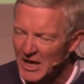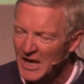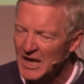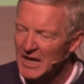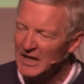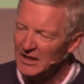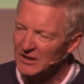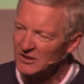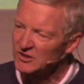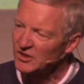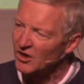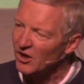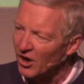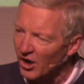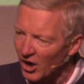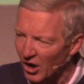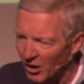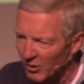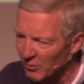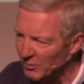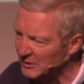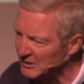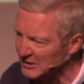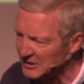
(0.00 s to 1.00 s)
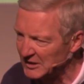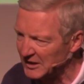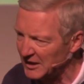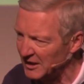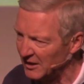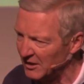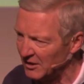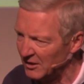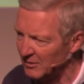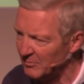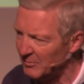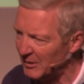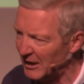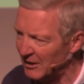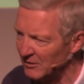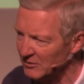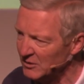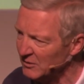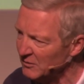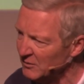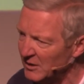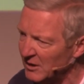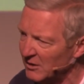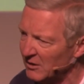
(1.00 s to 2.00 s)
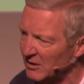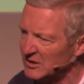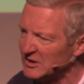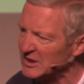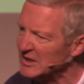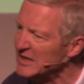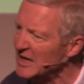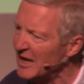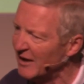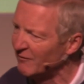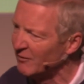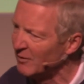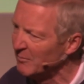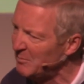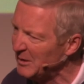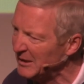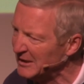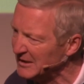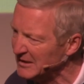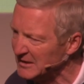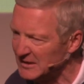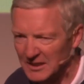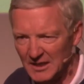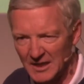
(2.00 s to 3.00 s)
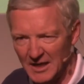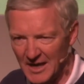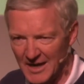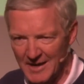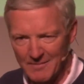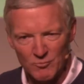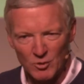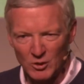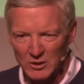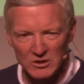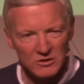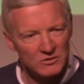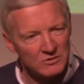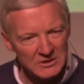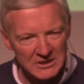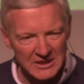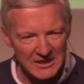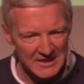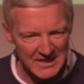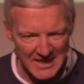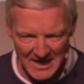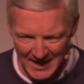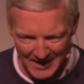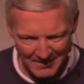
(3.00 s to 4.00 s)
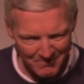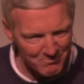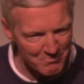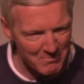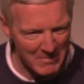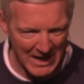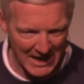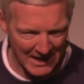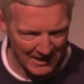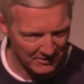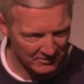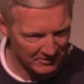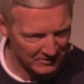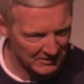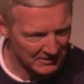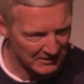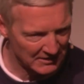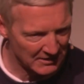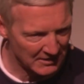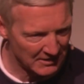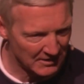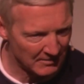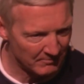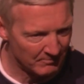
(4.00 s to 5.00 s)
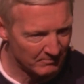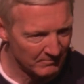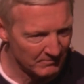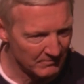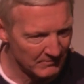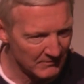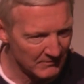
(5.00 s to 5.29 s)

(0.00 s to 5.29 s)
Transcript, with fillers: He has always cared about you. There has never been a time when you did not matter to him